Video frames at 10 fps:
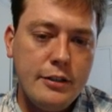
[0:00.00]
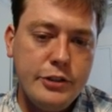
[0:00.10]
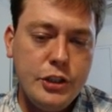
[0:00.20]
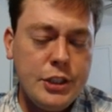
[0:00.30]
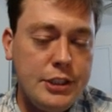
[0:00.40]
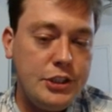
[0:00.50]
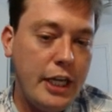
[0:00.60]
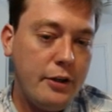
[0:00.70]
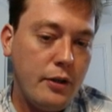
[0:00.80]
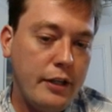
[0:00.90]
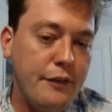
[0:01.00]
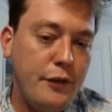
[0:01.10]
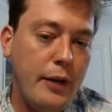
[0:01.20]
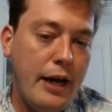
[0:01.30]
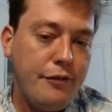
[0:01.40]
Just in general,
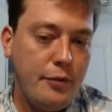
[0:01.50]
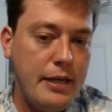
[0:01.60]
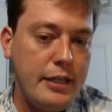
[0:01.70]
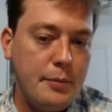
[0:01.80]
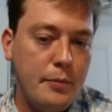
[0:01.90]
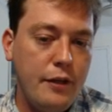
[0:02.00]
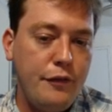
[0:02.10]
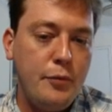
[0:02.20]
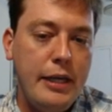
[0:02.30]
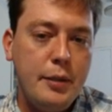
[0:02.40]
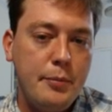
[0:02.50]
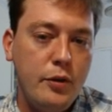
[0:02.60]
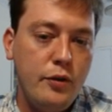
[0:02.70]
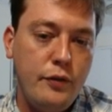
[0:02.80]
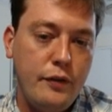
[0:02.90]
if you make a
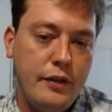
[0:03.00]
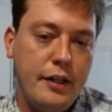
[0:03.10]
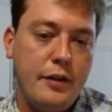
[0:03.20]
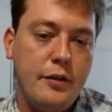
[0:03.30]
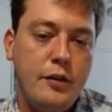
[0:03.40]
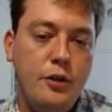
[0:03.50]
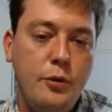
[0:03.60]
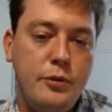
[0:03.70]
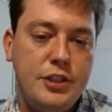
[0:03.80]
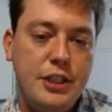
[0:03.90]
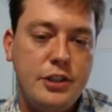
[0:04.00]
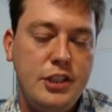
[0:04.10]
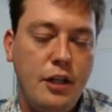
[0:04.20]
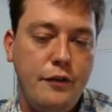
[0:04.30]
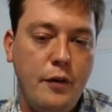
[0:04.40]
move that you see
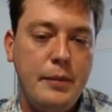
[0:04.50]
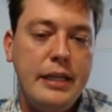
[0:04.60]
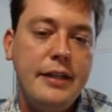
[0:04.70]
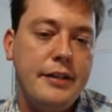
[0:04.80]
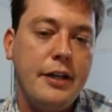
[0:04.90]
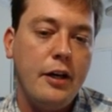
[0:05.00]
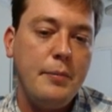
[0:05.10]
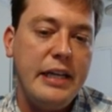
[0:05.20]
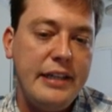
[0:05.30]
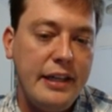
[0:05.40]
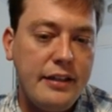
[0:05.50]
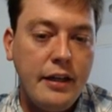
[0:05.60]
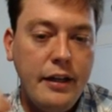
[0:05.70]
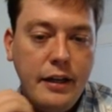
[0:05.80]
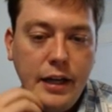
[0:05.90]
yourself immediately unmaking,
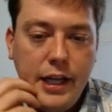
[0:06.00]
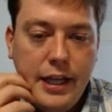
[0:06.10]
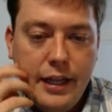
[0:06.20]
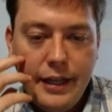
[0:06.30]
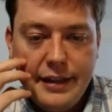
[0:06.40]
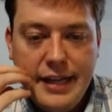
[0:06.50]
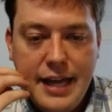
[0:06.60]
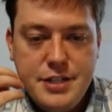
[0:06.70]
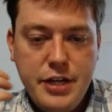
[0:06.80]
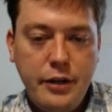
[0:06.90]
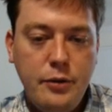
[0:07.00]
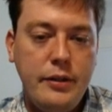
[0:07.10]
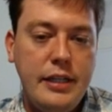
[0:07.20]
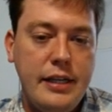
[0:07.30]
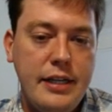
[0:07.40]
that
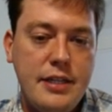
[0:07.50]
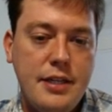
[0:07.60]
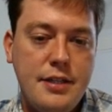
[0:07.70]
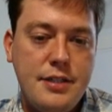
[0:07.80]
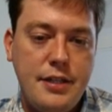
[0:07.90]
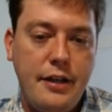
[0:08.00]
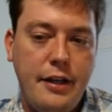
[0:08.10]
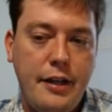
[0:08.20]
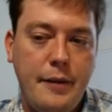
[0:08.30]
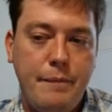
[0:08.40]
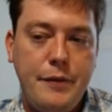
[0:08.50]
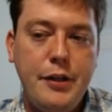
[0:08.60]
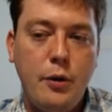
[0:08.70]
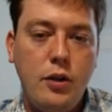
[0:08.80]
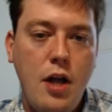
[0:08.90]
generally is a
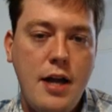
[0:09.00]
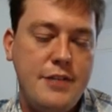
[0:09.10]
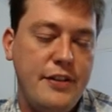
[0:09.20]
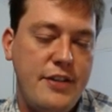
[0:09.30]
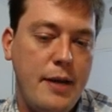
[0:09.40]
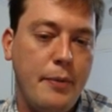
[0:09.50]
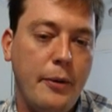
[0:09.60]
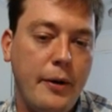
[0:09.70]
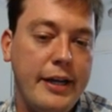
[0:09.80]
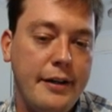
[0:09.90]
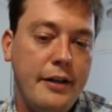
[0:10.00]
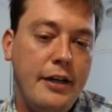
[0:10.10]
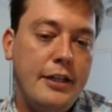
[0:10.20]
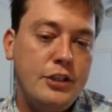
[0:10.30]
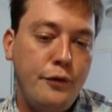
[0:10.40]
loss of a tempo, right?
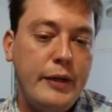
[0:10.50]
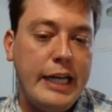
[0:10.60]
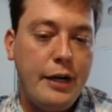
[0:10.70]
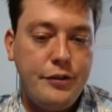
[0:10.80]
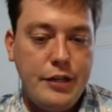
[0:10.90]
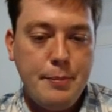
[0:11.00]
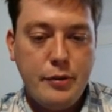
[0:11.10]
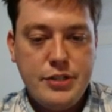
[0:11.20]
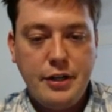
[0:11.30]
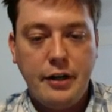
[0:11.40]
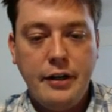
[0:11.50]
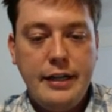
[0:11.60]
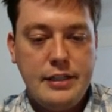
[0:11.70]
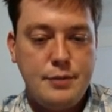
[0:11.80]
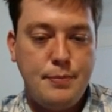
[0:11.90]
So if we count the tempos here,
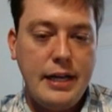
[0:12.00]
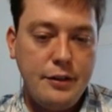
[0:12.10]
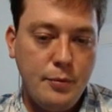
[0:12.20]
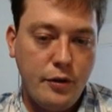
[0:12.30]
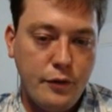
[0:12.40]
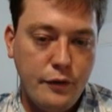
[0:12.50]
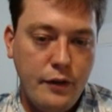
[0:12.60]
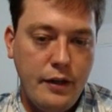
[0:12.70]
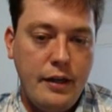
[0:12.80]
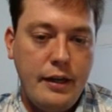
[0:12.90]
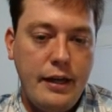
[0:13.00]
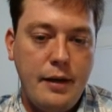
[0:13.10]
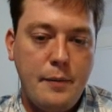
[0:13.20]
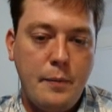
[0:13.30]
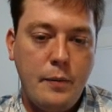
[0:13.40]
it's black to move,
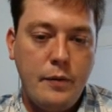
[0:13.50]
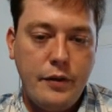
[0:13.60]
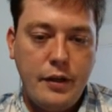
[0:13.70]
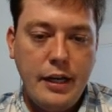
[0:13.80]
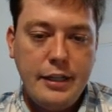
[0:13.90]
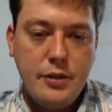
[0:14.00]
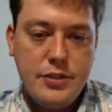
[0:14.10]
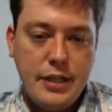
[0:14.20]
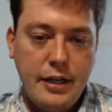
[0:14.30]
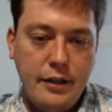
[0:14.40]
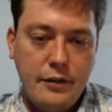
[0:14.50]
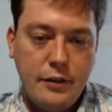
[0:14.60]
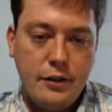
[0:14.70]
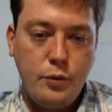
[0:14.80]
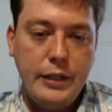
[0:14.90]
and the knight goes there,
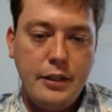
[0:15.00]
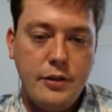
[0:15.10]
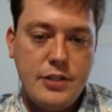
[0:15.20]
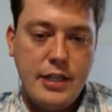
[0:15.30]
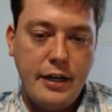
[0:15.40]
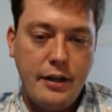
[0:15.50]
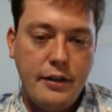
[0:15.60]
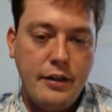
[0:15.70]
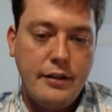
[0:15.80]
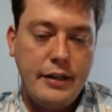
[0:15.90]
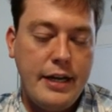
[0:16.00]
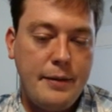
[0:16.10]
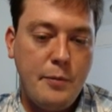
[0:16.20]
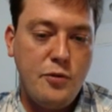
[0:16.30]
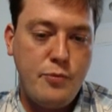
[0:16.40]
the queen goes there, the
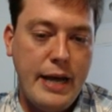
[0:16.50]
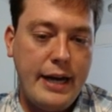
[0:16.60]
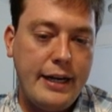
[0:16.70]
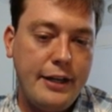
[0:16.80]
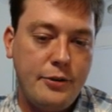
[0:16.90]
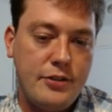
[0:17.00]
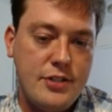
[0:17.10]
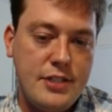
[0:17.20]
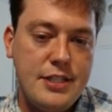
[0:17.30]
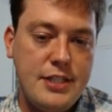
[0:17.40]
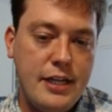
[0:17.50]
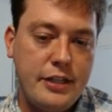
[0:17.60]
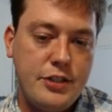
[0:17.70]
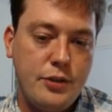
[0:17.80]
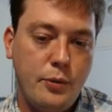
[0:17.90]
knight moves back either to
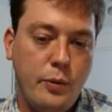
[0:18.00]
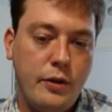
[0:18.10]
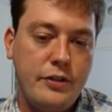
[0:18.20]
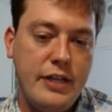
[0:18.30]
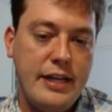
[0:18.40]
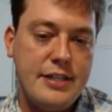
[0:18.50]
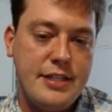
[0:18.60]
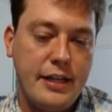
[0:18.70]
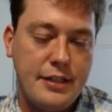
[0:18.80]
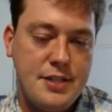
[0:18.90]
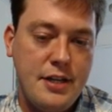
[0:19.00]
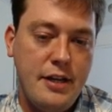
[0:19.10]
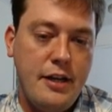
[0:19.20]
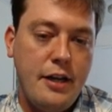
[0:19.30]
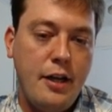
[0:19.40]
c6 or to a6.
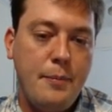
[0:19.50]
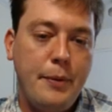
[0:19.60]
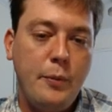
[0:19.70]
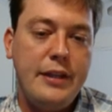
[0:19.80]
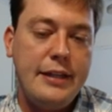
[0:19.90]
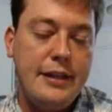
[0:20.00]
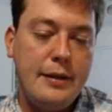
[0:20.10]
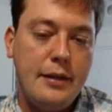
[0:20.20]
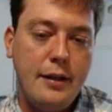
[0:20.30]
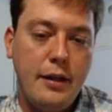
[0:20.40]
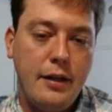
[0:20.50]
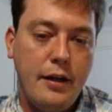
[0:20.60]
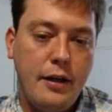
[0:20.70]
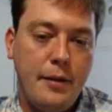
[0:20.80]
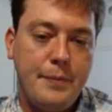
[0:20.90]
But with
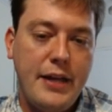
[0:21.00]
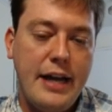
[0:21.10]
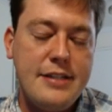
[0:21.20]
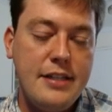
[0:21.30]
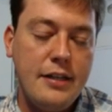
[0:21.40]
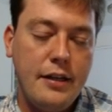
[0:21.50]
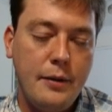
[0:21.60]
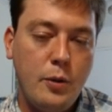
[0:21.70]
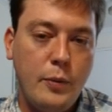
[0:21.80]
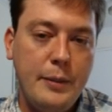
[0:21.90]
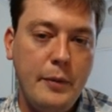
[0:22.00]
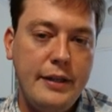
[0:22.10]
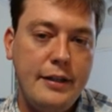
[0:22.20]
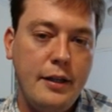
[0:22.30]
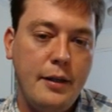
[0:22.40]
the idea, or
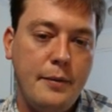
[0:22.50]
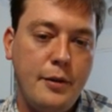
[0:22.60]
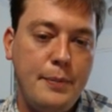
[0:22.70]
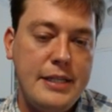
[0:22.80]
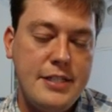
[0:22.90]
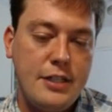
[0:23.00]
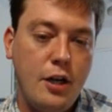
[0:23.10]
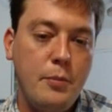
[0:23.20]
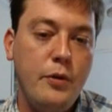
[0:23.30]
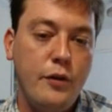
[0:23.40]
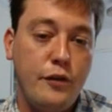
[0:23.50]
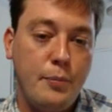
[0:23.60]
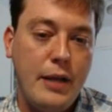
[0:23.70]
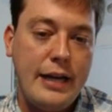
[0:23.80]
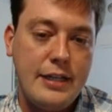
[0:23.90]
with the pieces
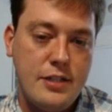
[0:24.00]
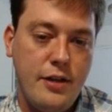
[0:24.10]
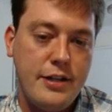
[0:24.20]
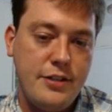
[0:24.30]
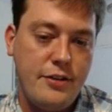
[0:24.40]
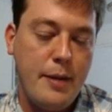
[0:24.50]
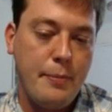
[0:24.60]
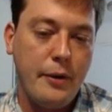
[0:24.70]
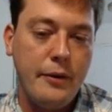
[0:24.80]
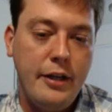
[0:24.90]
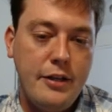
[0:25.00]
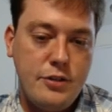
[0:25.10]
unmoved, black has lost a tempo.